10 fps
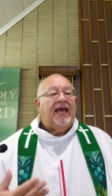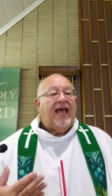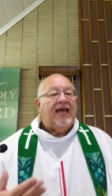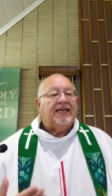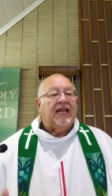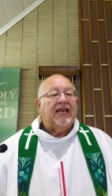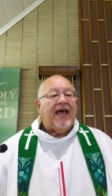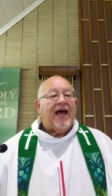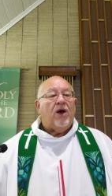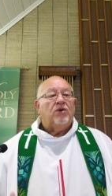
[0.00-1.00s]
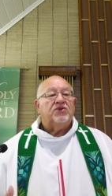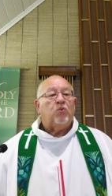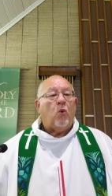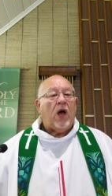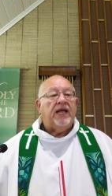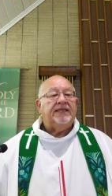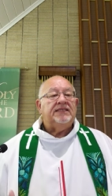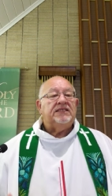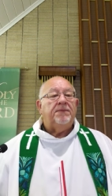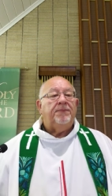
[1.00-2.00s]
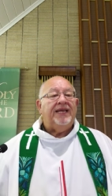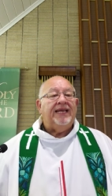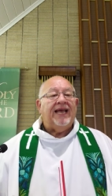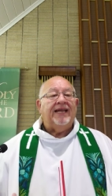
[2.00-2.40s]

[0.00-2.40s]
and allows one to be